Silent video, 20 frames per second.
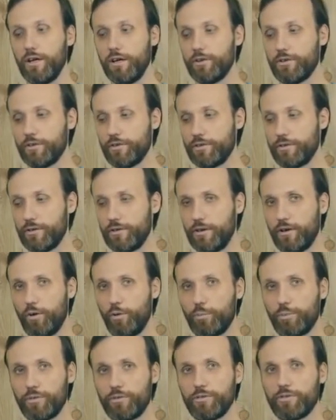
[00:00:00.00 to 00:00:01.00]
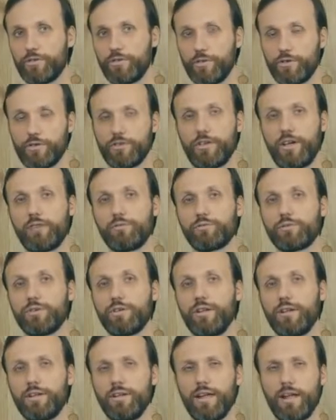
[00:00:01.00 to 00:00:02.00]
So it's an open source software
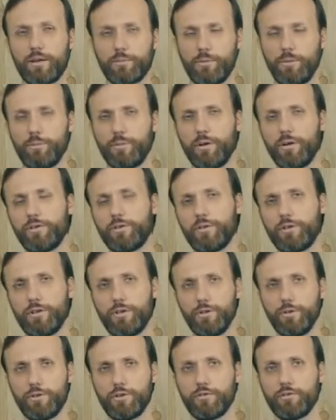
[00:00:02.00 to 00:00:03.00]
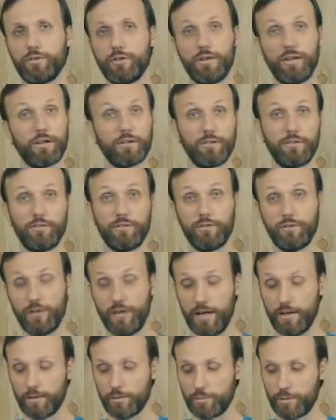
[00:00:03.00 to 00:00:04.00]
that a lot of people out there are using for a lot of even
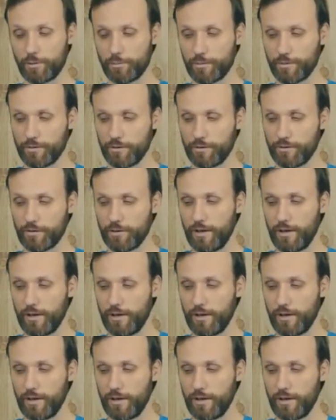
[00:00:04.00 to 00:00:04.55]
other purposes.